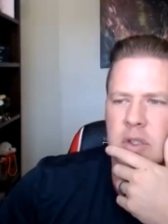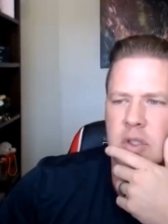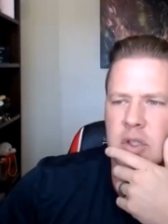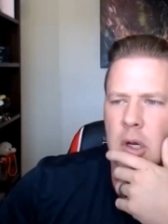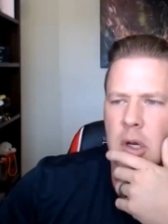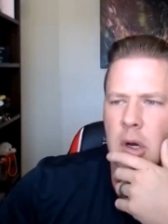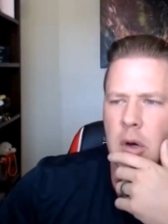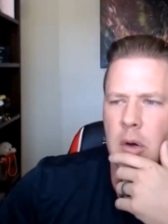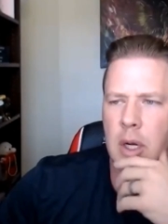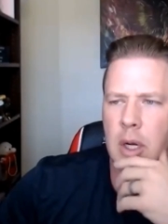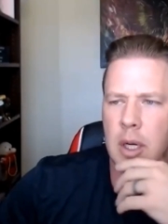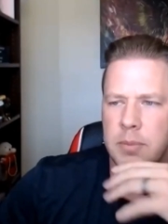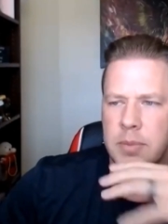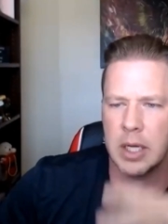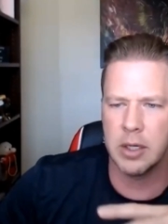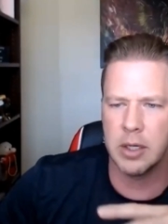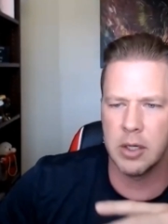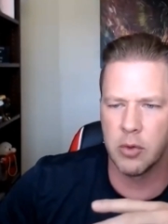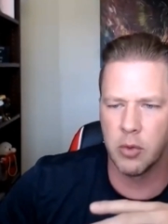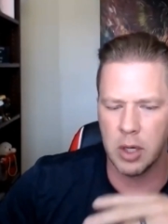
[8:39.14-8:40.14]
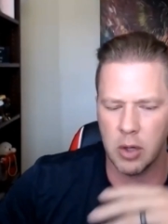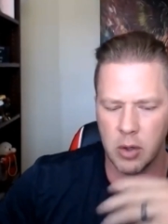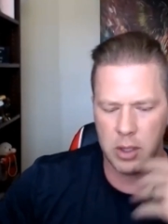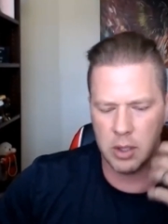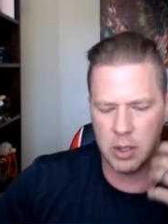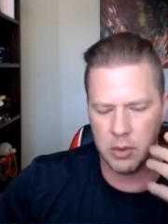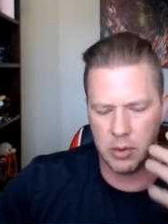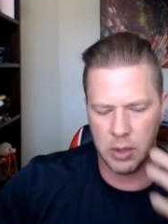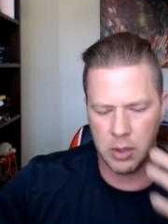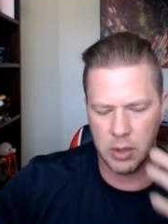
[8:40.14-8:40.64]
So I'm down in
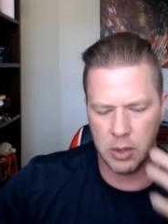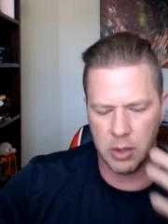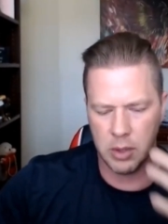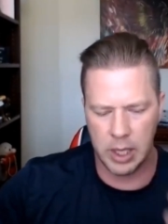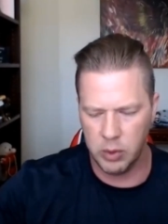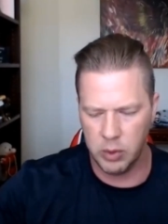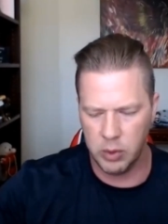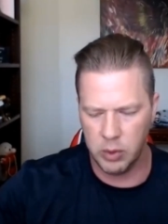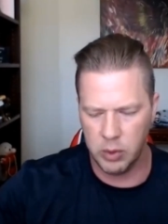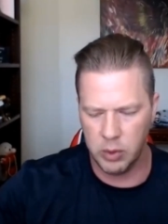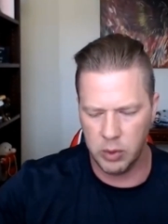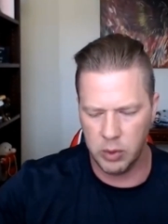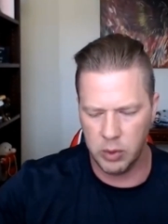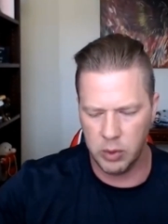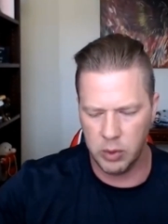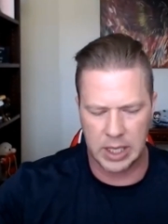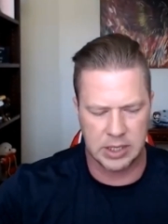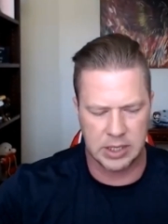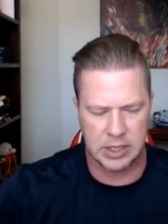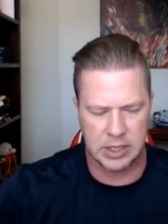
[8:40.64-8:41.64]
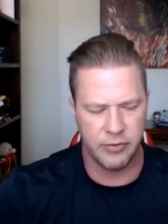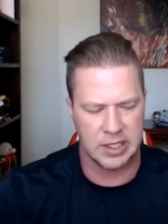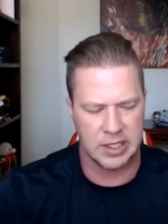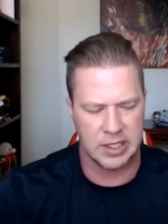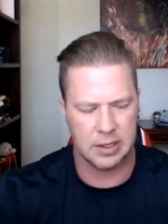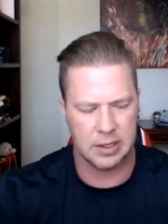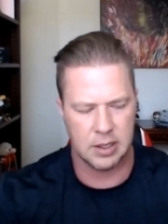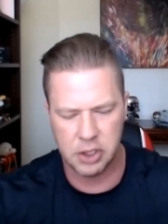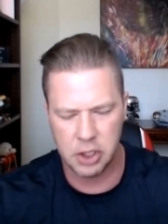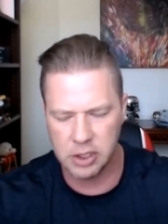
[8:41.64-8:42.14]
Rio and, and we got to
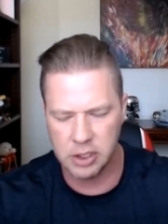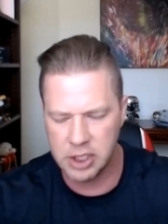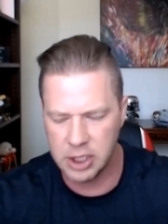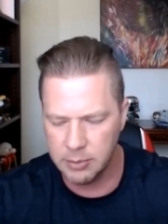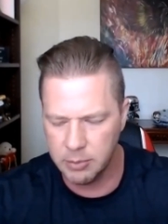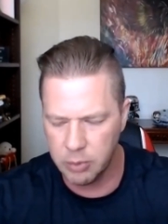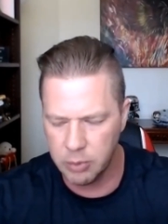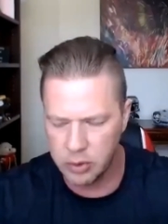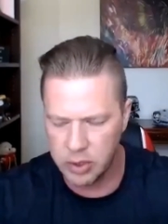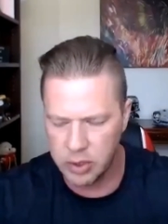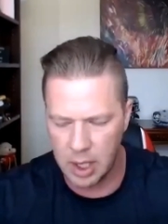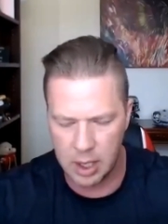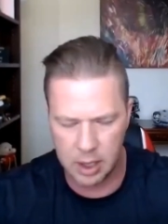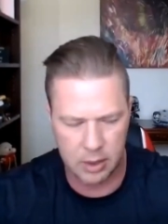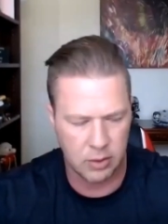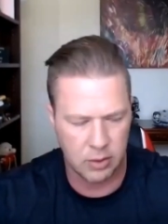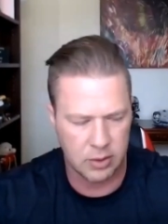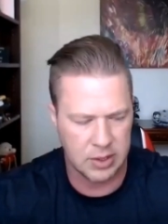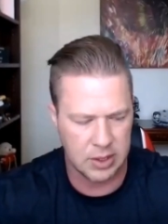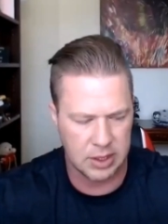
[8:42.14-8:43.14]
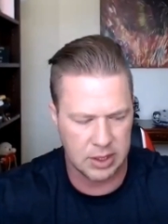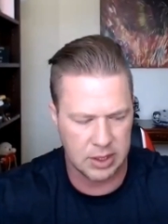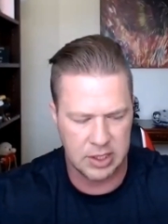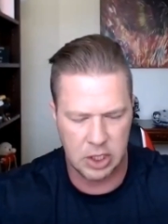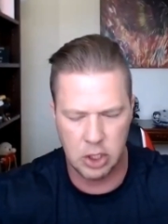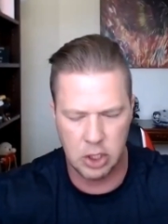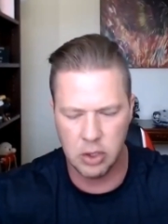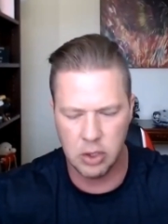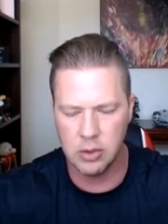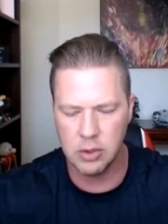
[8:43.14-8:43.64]
visit the Jardim Botanico. There's
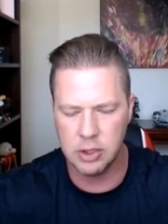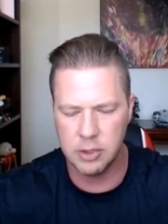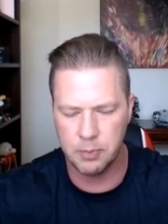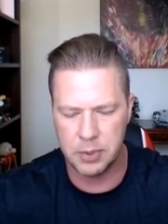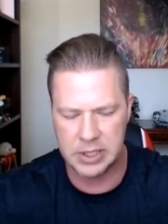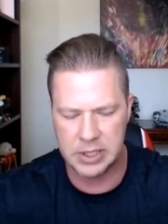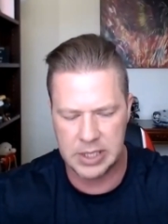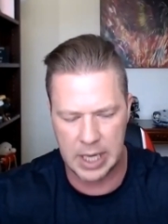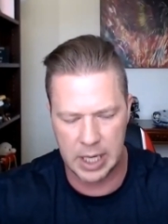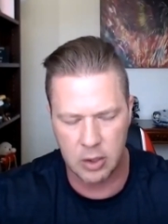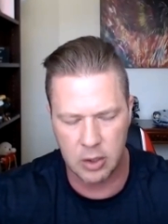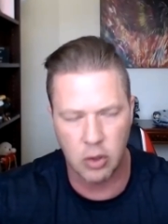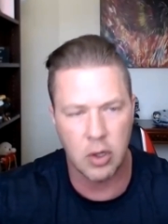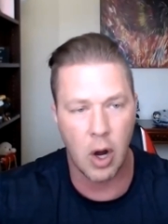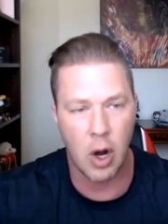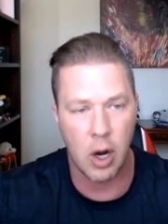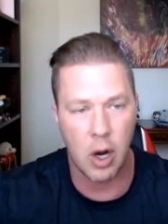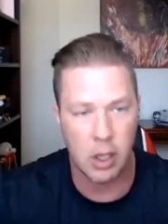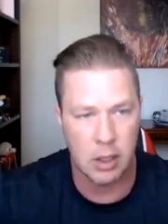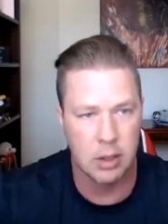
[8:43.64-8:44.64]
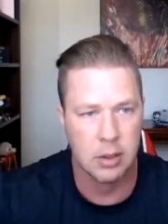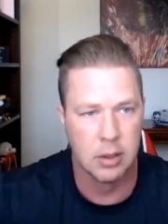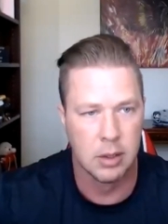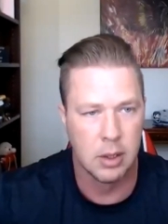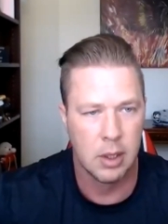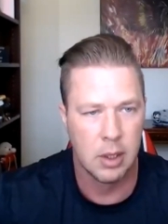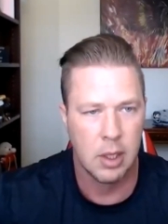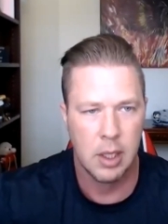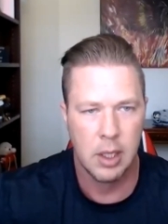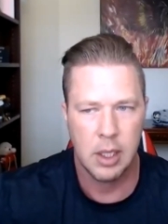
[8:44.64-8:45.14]
this huge botanical
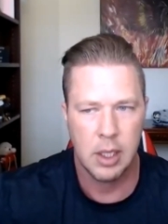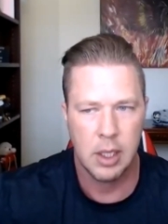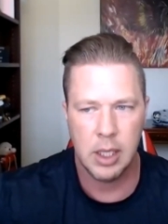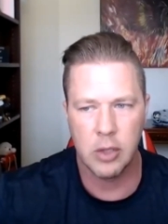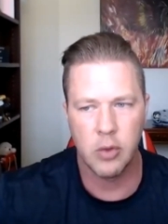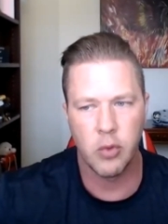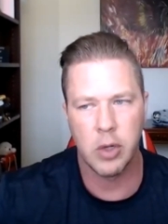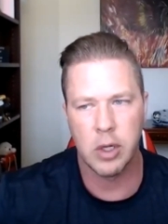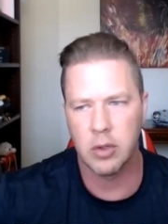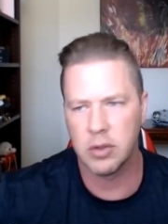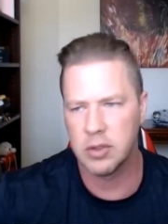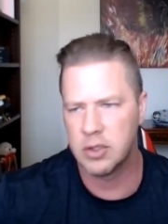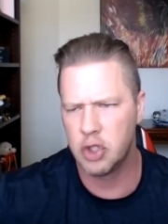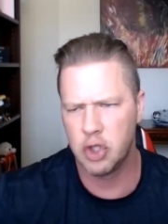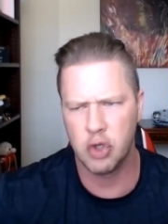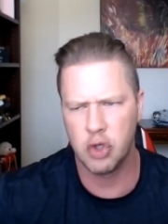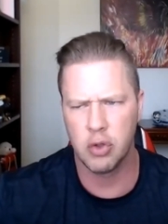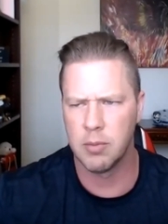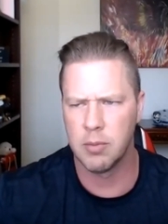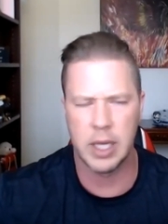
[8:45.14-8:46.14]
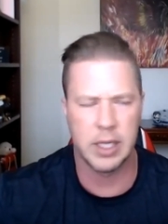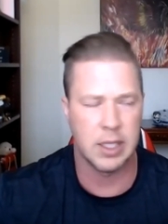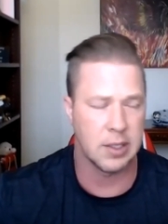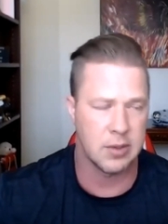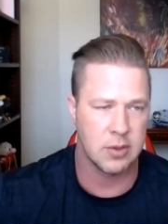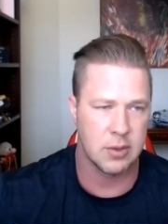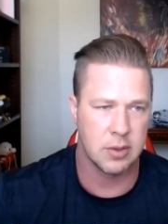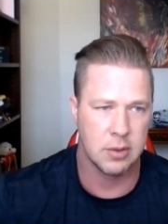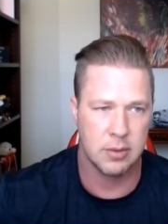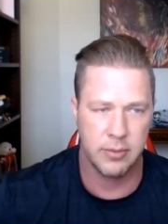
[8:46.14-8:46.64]
garden in Rio. It's
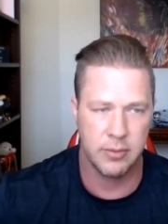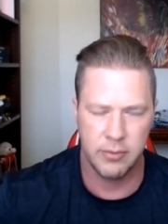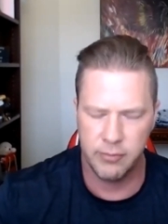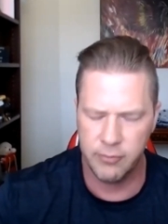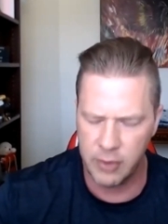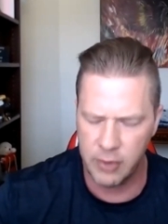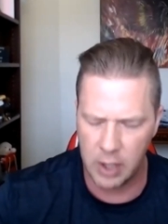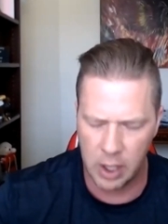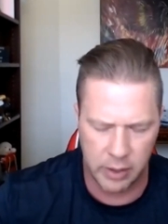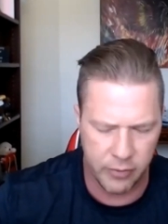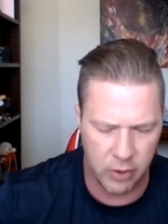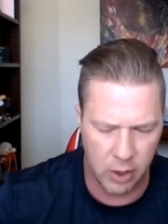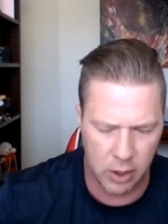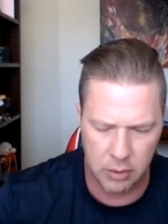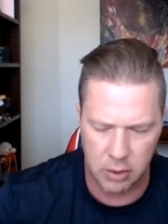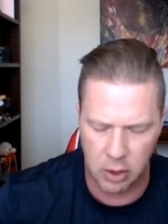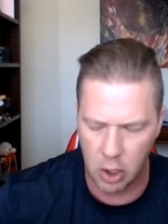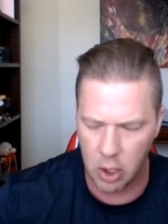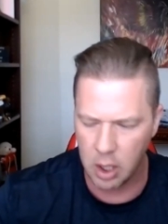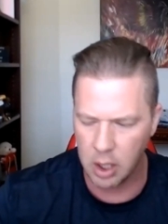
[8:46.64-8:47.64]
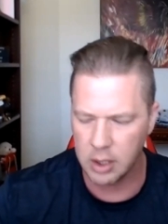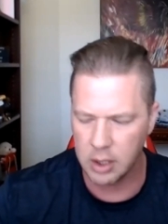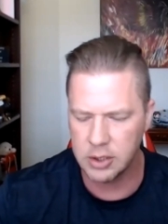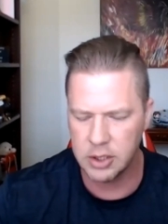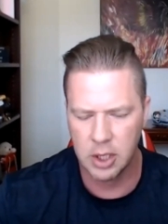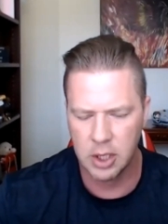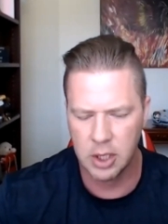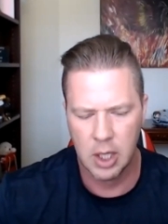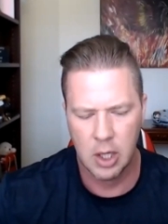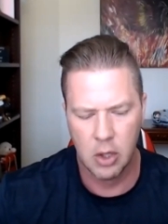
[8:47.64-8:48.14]
tremendous, very, very
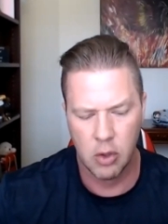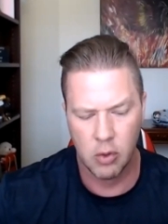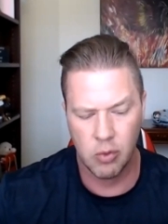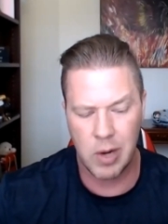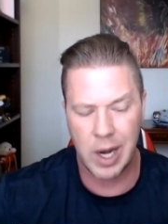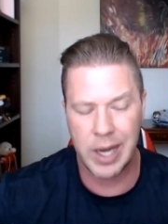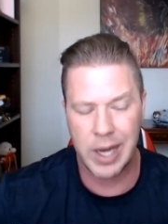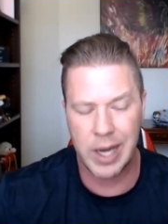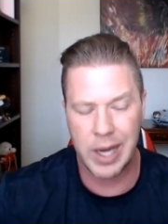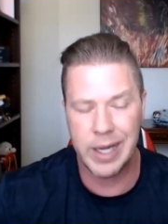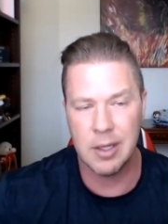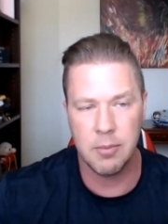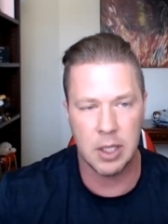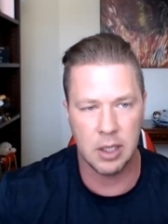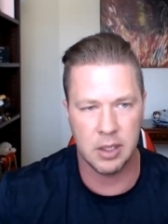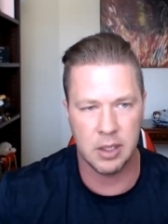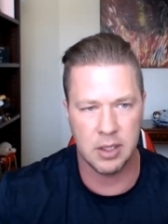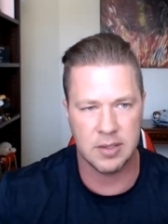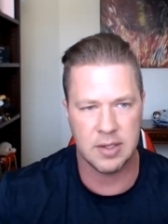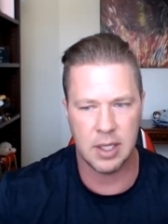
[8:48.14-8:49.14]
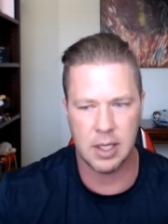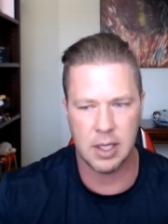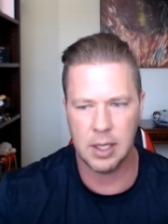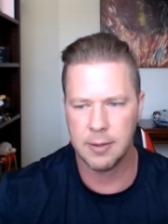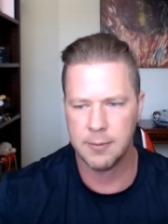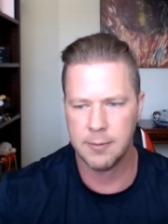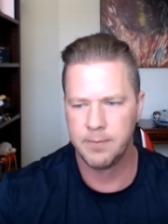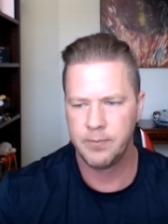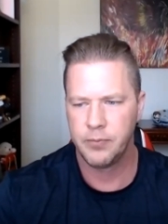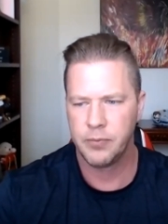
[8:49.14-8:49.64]
large, right in the middle of the
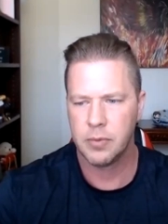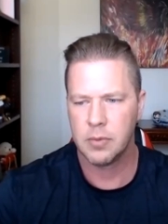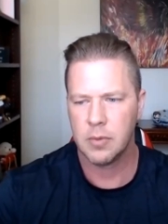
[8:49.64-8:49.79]
city.